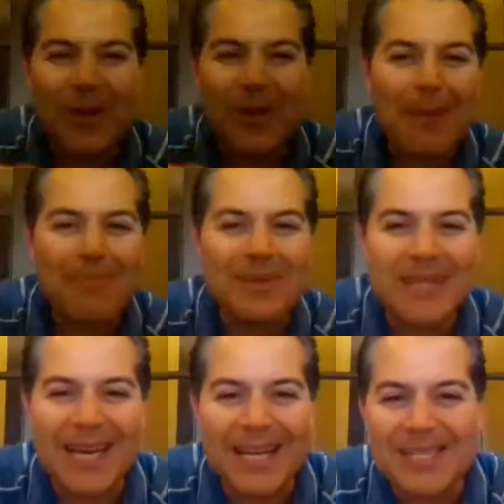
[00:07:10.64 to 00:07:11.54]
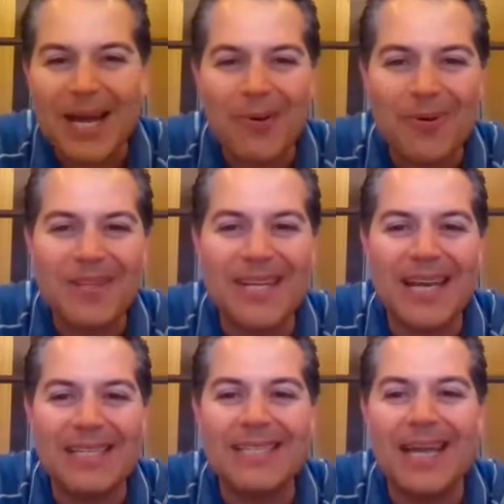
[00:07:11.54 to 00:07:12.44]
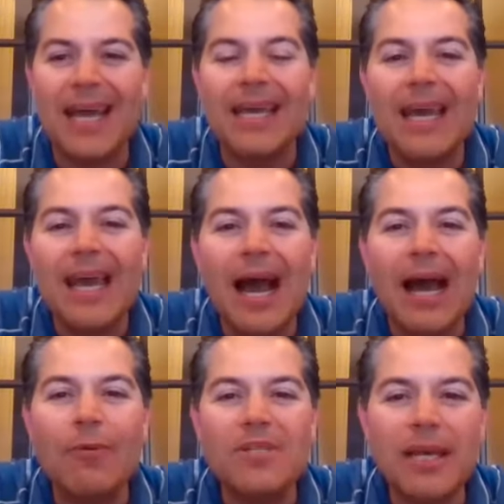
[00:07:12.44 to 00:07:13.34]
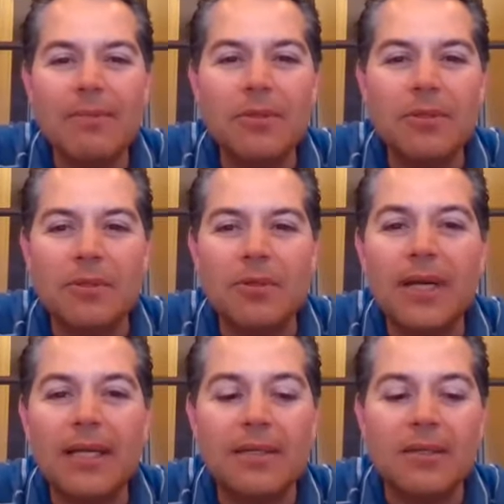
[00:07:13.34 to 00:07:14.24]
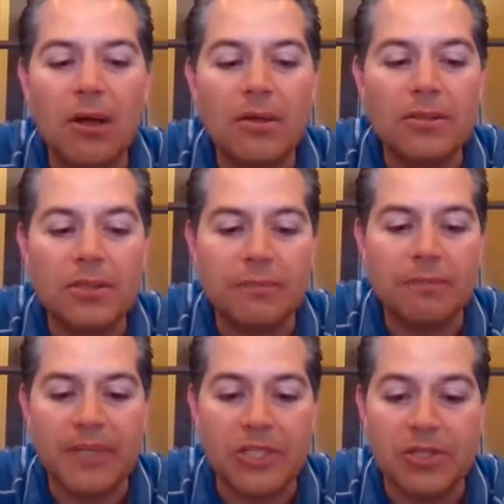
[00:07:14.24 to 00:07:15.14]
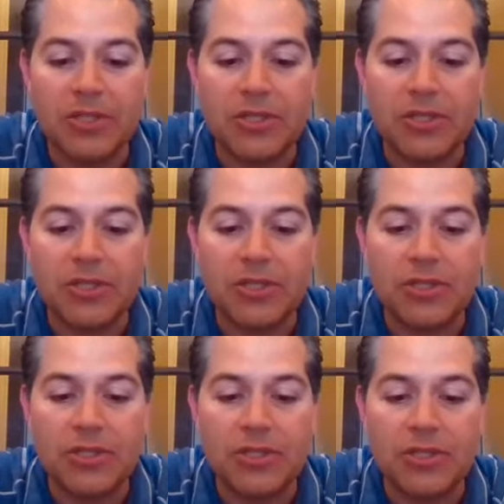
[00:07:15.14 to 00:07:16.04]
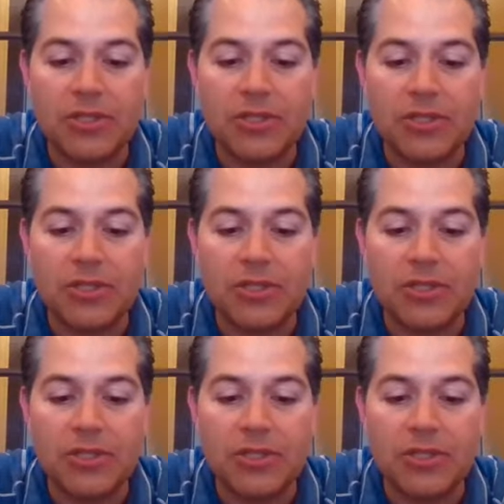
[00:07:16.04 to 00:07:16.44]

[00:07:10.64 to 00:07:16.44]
to happen the next hour, the next day. I was able to look at the long-term picture. So the break